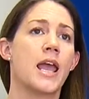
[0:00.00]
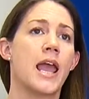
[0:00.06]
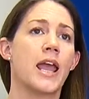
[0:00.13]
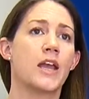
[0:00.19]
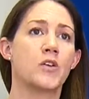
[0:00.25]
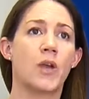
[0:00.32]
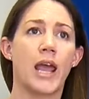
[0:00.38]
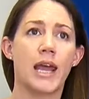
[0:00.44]

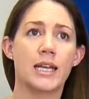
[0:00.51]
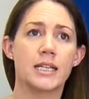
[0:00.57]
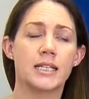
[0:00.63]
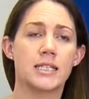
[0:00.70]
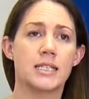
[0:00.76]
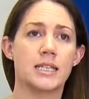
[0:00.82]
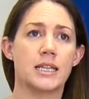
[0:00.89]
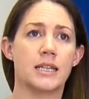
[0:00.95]
and you
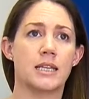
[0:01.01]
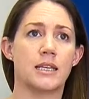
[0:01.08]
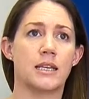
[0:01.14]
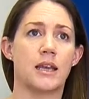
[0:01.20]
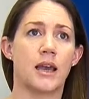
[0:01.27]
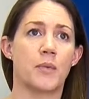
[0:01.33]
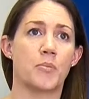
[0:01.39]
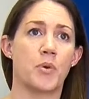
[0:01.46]
hadn't seen
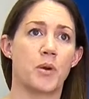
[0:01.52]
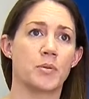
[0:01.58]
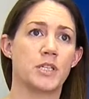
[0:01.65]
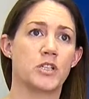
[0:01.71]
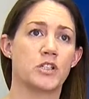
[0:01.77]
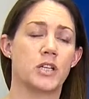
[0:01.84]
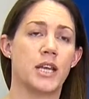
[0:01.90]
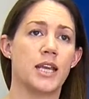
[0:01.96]
the
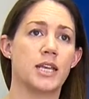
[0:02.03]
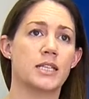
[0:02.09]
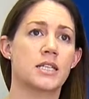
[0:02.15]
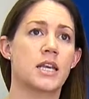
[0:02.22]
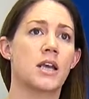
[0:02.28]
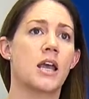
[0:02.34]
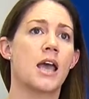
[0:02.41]
property to let,